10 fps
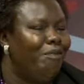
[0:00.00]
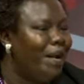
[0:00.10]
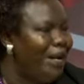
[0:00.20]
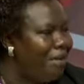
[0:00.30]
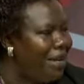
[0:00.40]

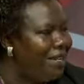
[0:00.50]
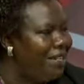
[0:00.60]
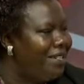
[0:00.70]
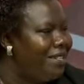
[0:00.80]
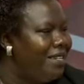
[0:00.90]

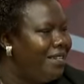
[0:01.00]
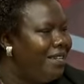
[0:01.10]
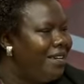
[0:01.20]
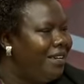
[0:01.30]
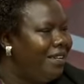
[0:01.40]
Parliament.
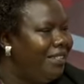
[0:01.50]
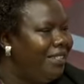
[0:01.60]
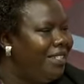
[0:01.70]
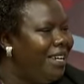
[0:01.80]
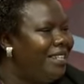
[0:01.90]

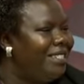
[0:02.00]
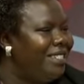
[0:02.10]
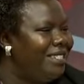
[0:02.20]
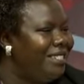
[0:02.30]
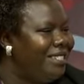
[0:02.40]
She has
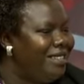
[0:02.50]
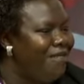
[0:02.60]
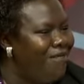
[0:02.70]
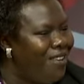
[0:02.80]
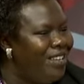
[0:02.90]

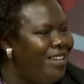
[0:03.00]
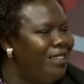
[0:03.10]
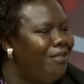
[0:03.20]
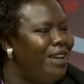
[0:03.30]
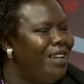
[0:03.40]
vowed
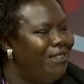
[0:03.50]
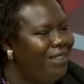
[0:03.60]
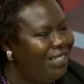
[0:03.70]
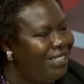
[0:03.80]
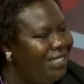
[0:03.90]
that
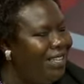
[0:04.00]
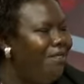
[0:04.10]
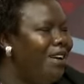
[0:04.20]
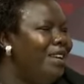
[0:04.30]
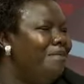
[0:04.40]
whenever she's
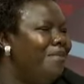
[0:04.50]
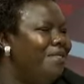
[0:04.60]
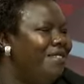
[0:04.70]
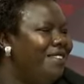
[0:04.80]
available,